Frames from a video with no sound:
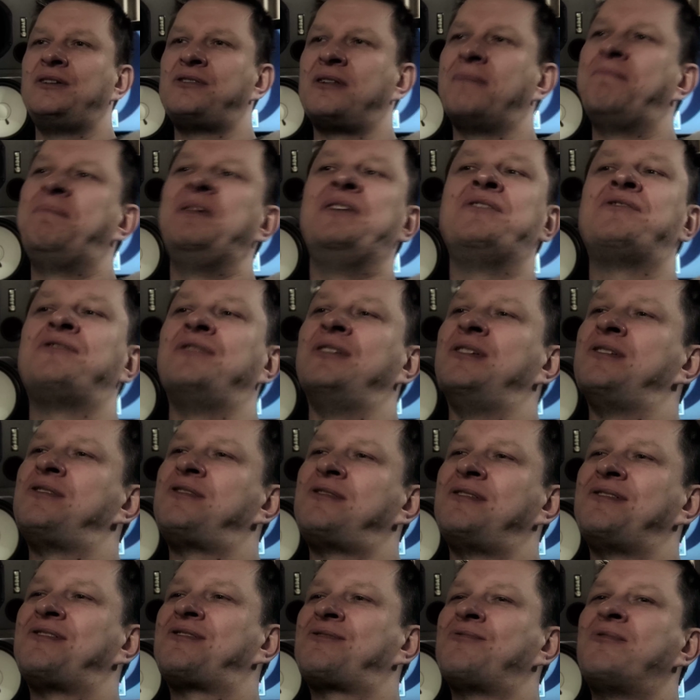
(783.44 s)
a
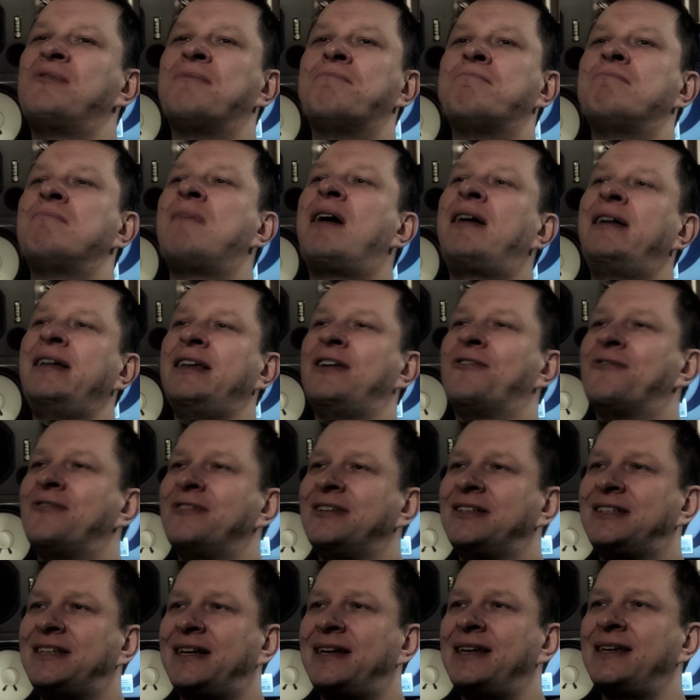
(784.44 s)
business, it's sort of money
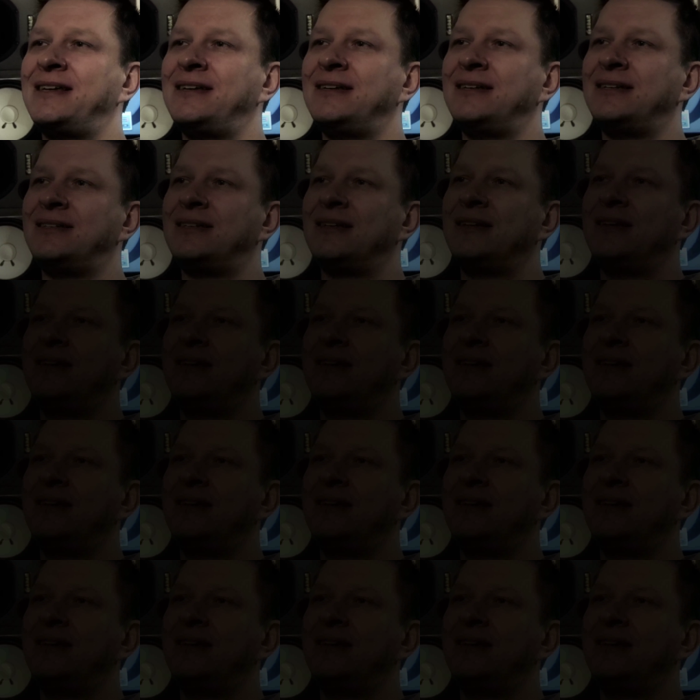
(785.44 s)
orientated.